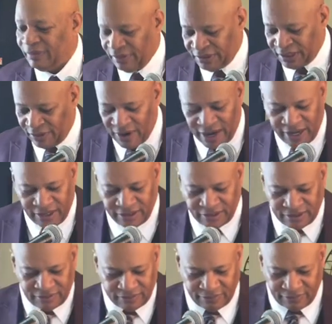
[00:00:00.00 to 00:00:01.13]
Is that right?
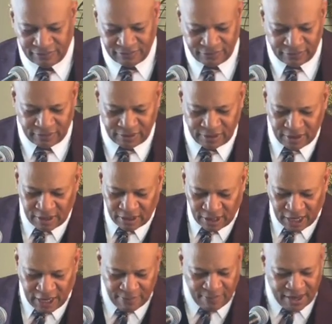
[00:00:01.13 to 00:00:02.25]
Amen.
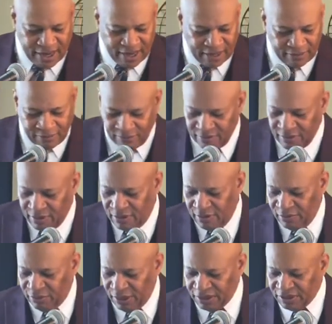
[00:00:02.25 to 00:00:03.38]
Amen.
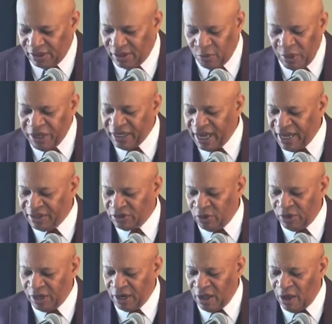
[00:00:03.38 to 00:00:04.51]
Praise the Lord. We can't do
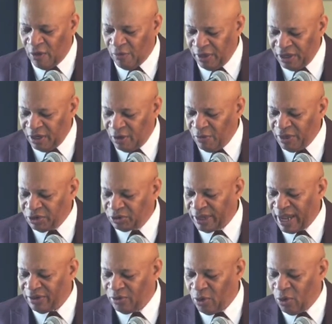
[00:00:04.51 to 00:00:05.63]
it at all. We, you know, we
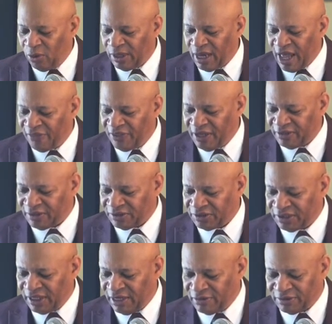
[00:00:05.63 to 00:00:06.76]
try to do a whole lot of things
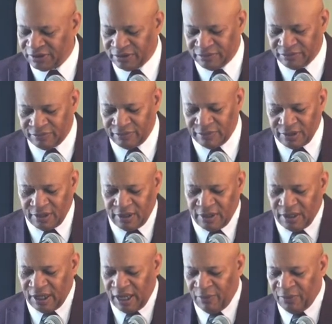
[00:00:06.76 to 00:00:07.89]
ourselves.
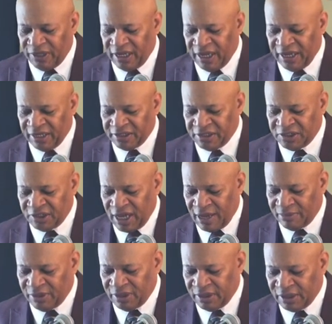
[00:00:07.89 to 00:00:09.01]
Mm-hmm. We can't get the
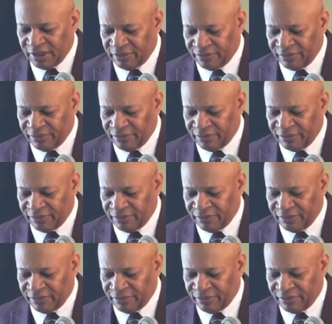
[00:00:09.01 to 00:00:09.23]
job done.